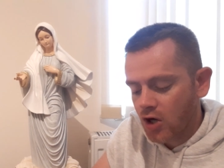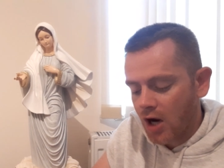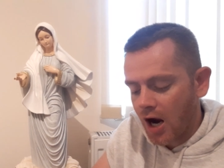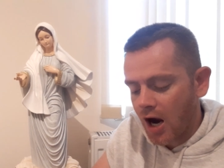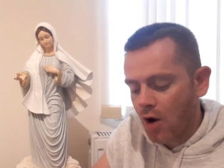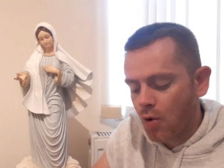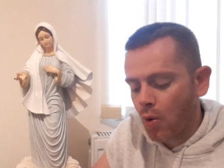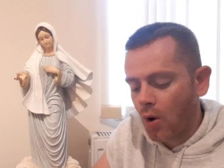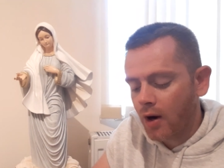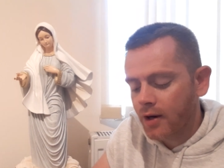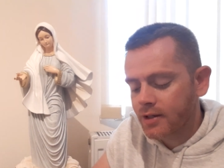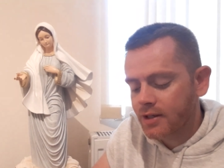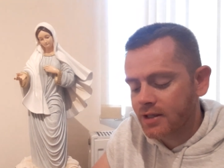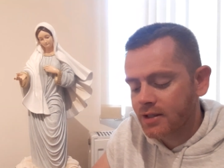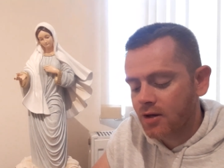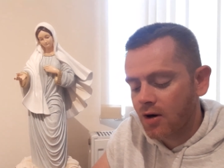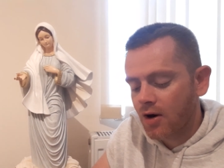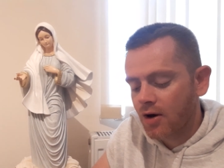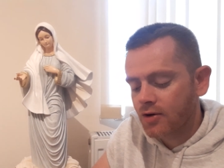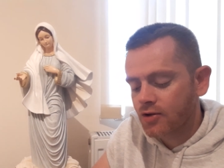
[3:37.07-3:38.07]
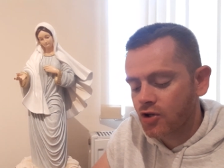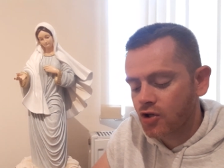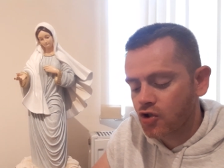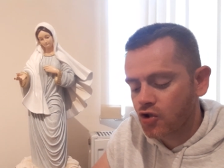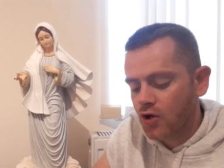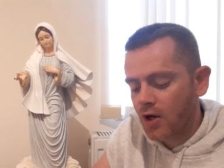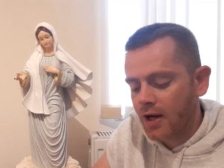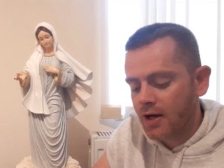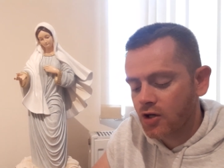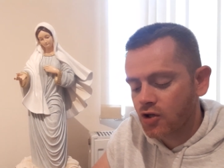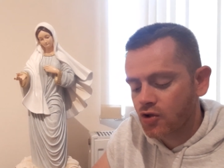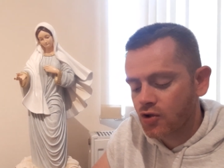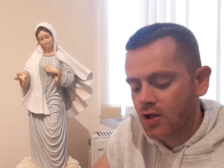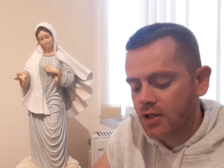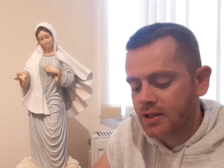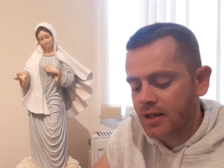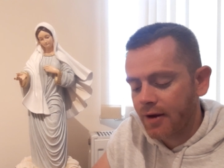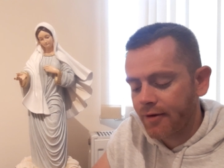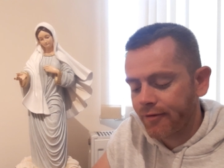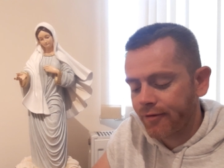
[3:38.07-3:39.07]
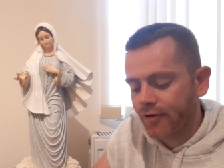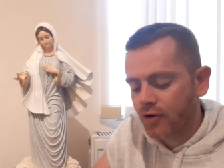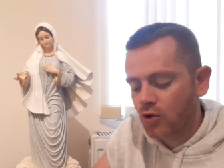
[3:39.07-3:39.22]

How I desire to change this and for